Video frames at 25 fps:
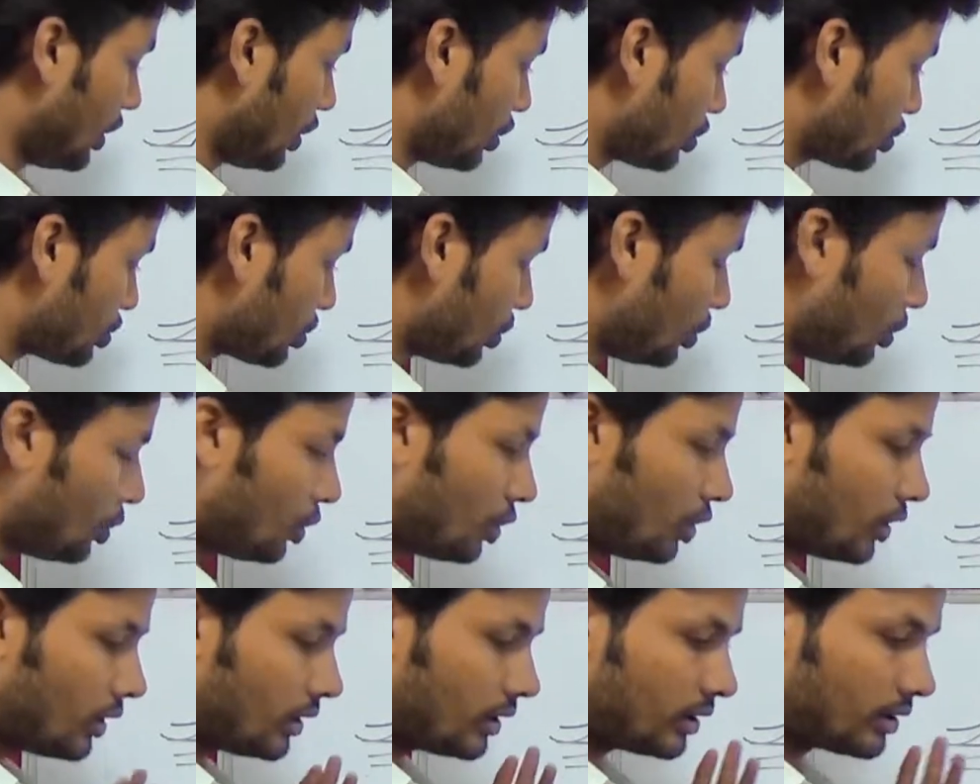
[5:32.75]

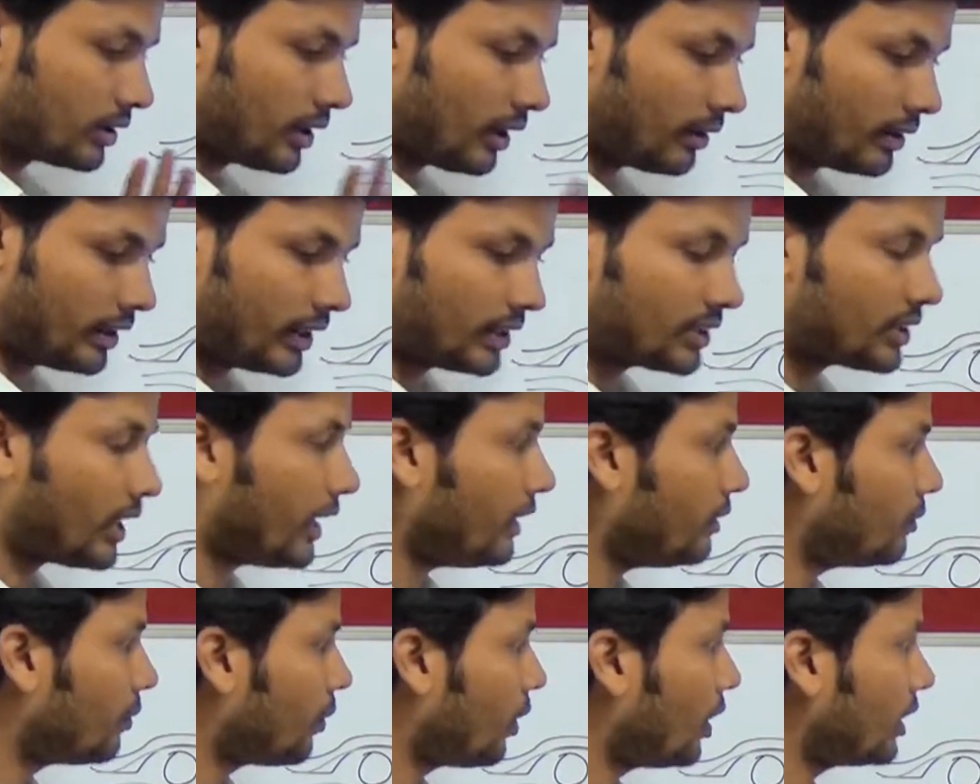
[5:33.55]
So the
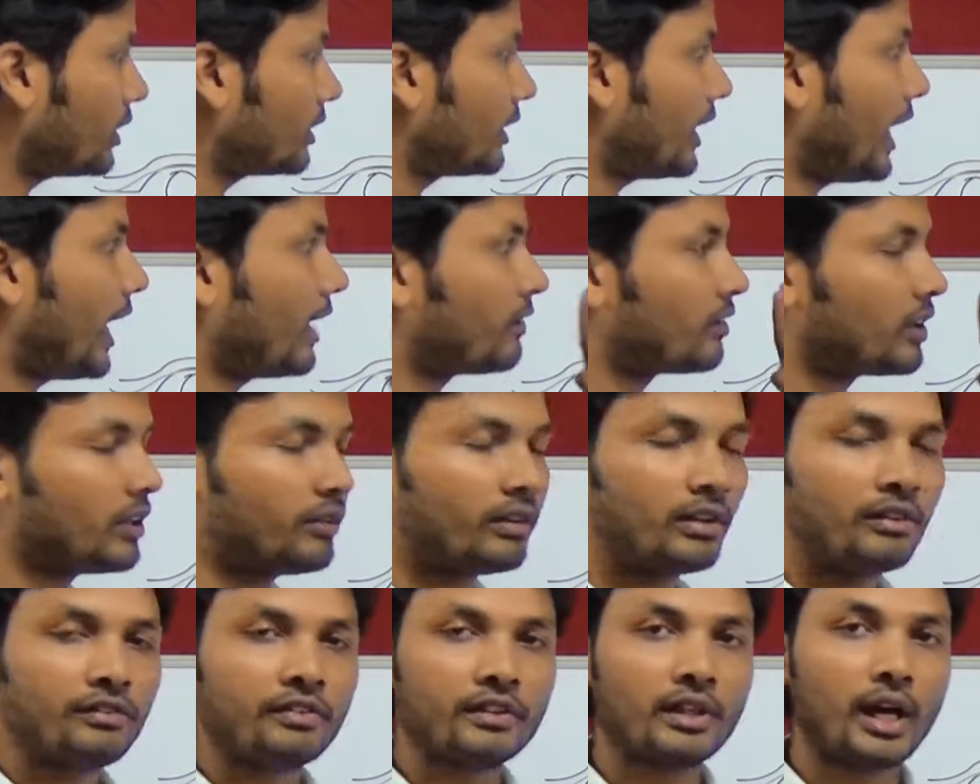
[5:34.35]
design what they have
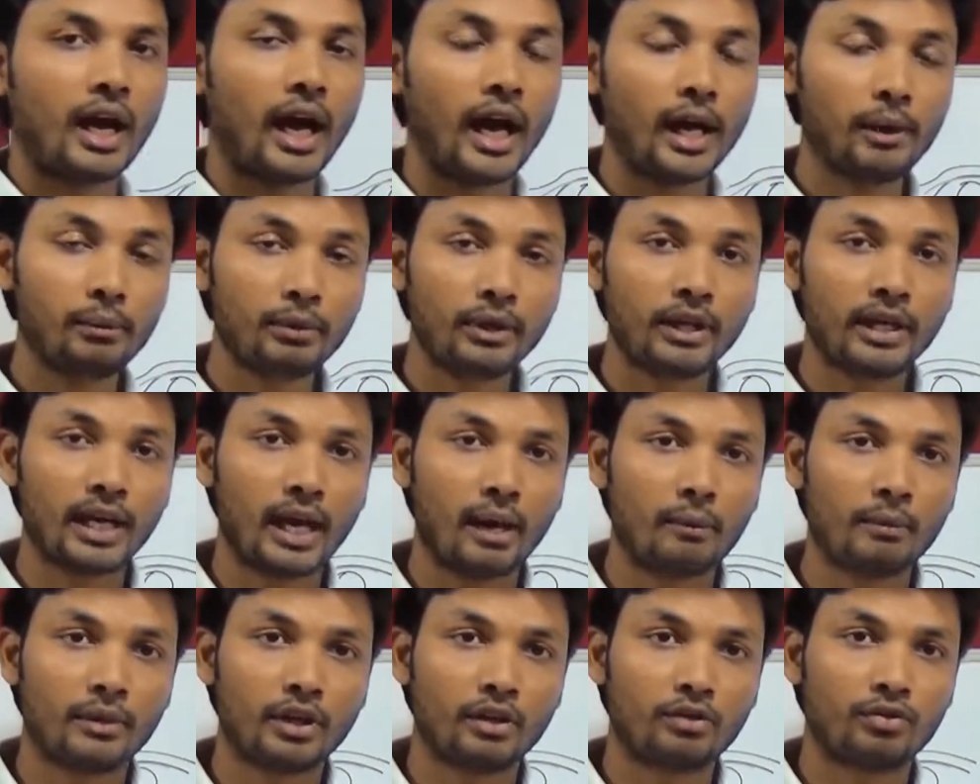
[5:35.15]
given for the hybrid
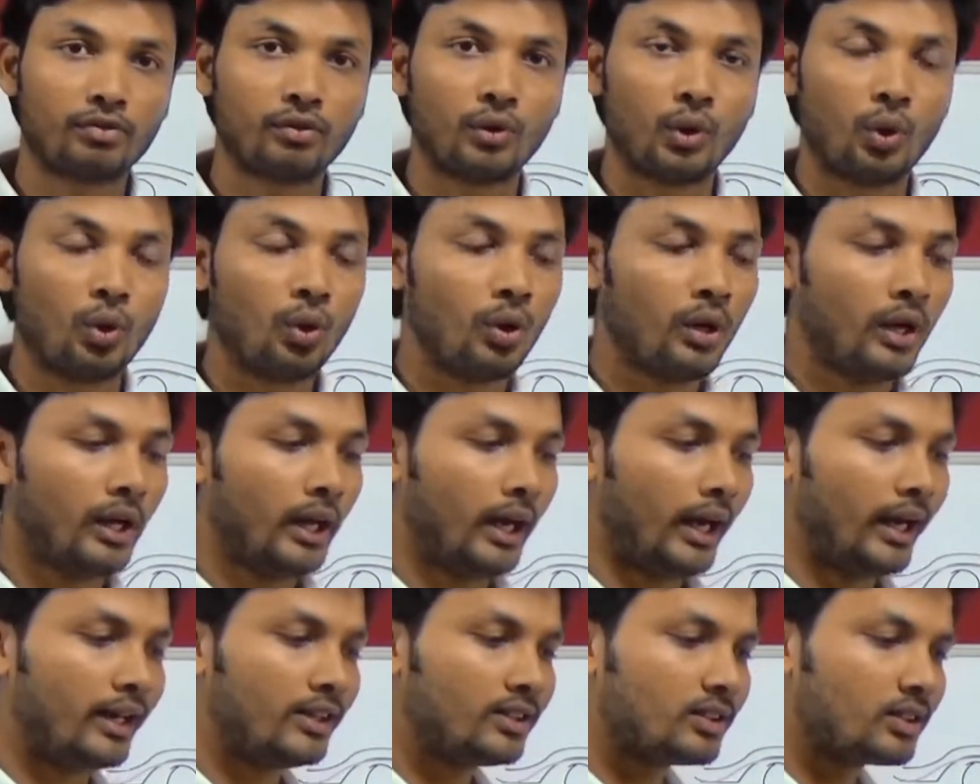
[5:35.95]
laminar flow
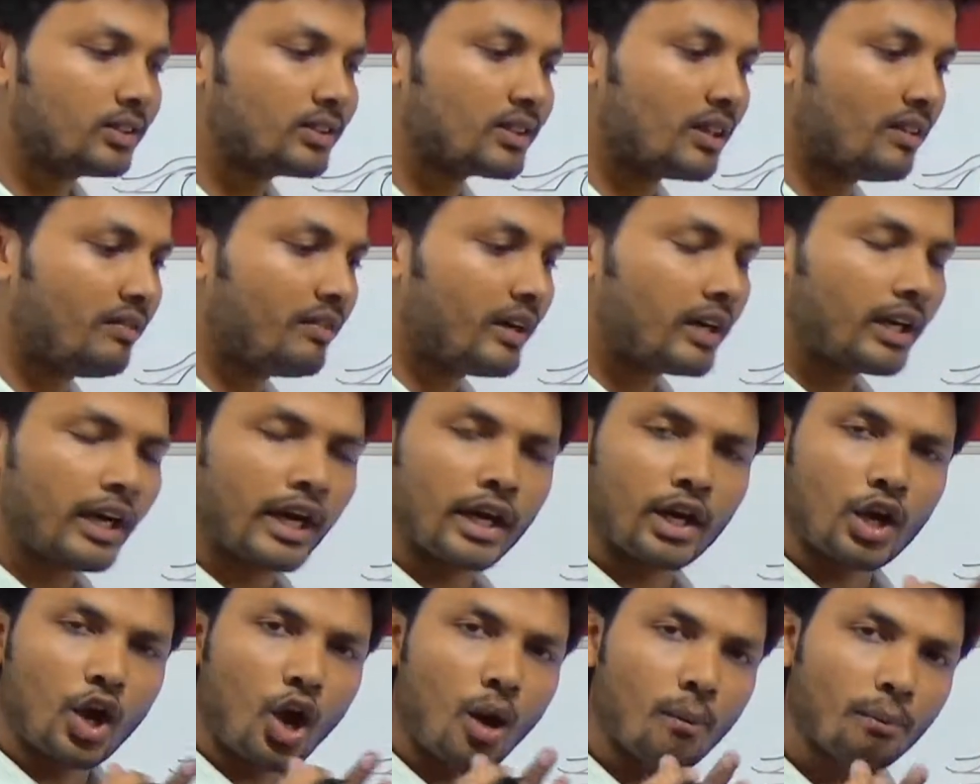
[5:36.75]
is somewhere
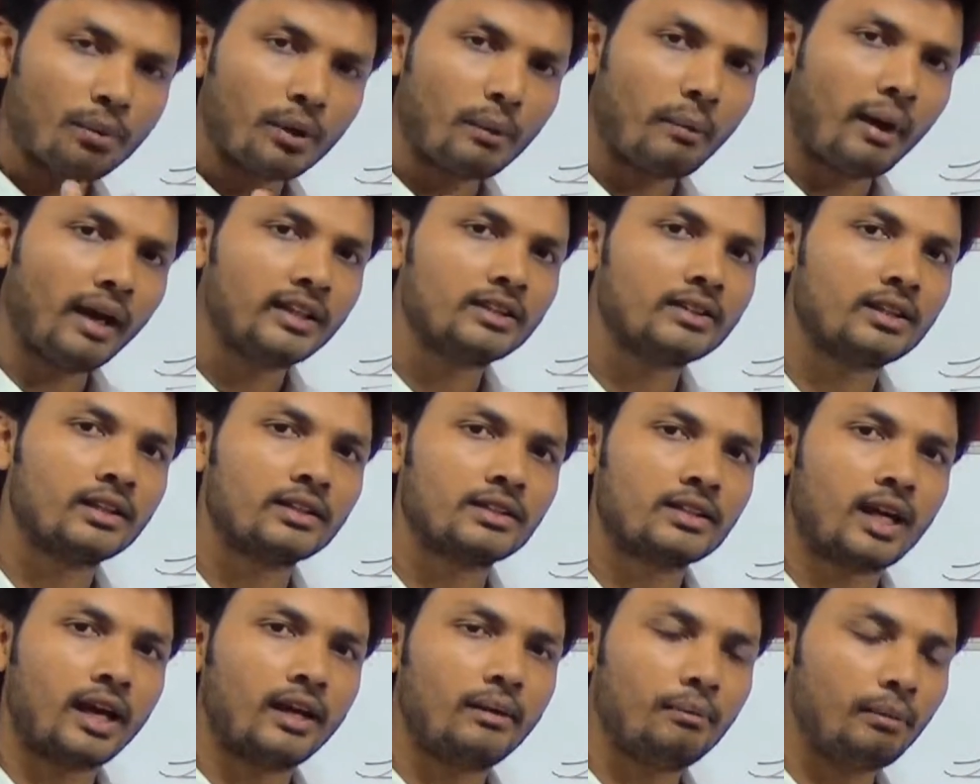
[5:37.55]
a compromise
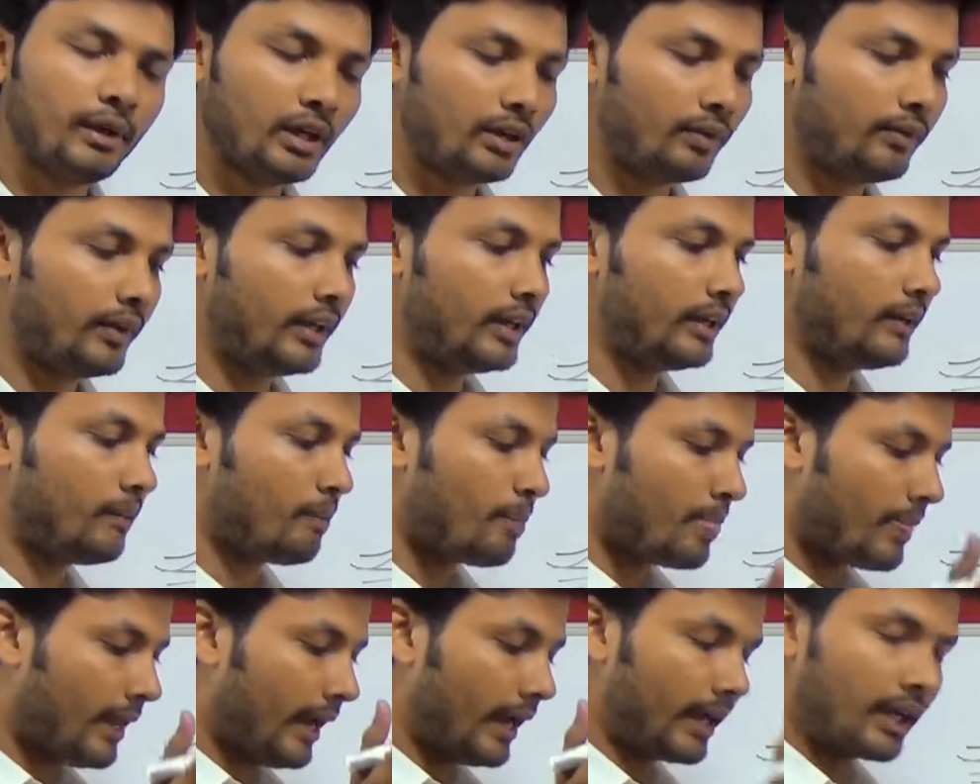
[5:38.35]
design between
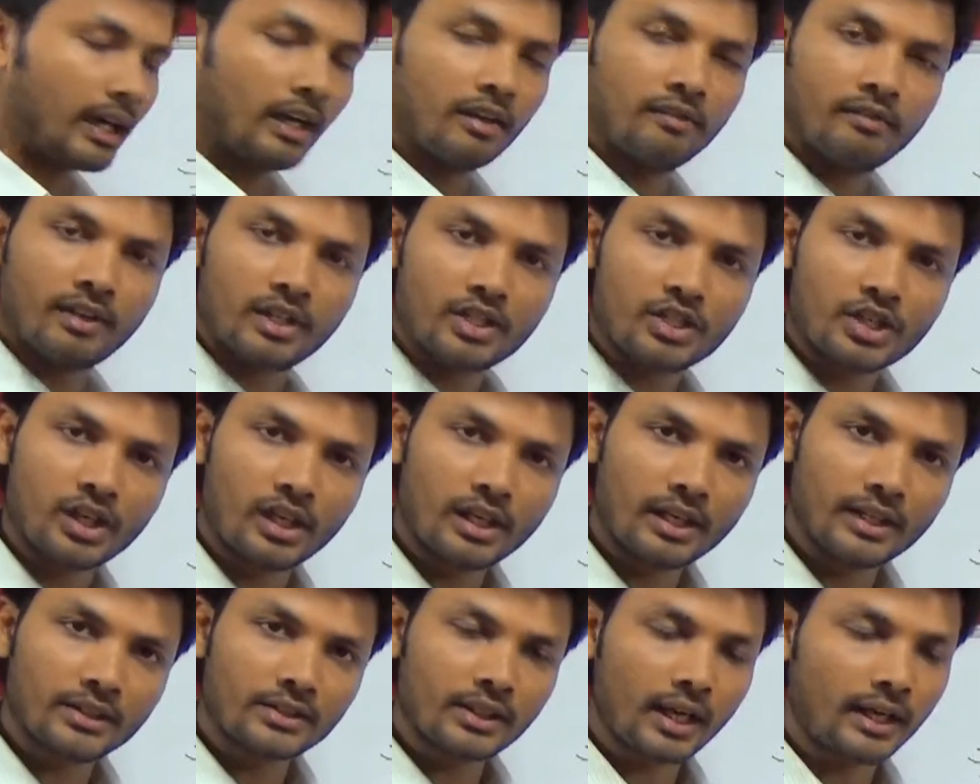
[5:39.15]
a
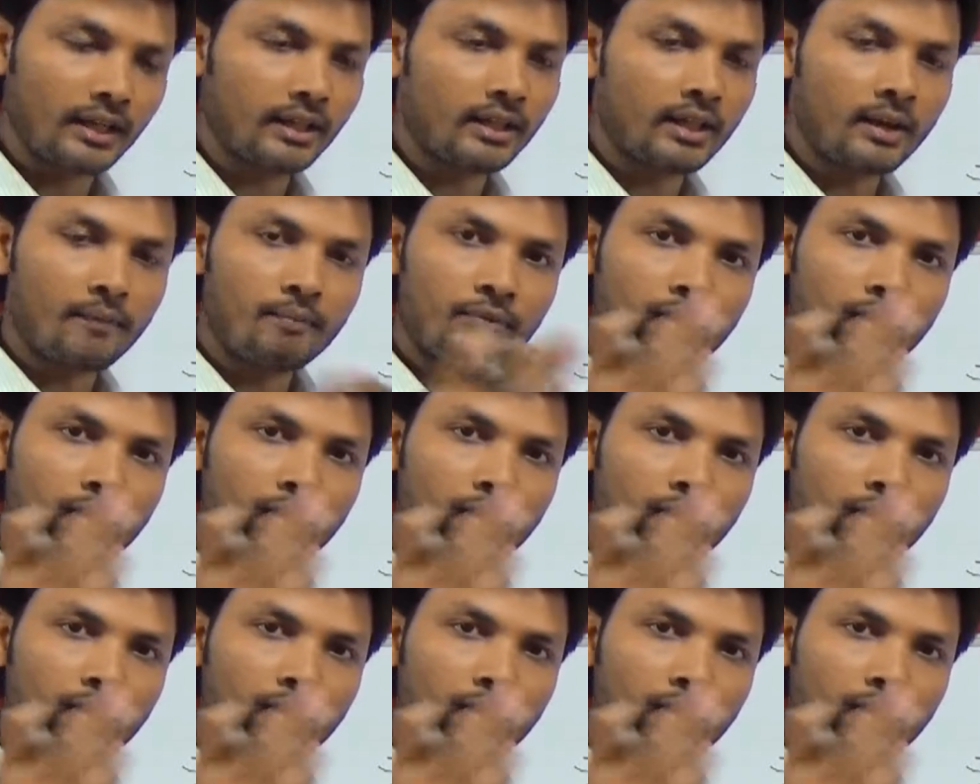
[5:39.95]
conventional design